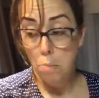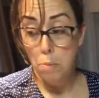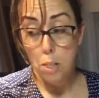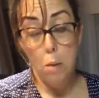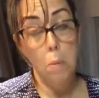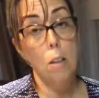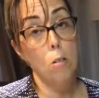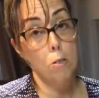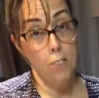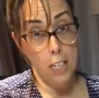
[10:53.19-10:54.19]
some of
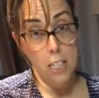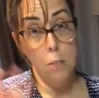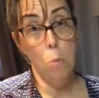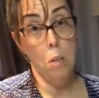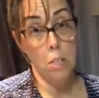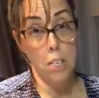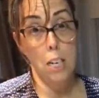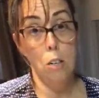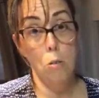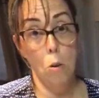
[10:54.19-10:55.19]
those fancy ones
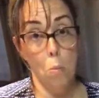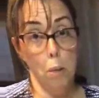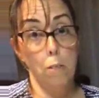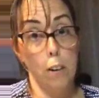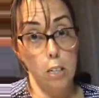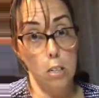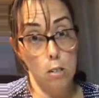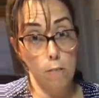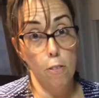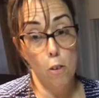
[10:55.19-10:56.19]
that you normally
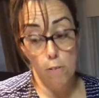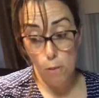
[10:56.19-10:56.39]
register for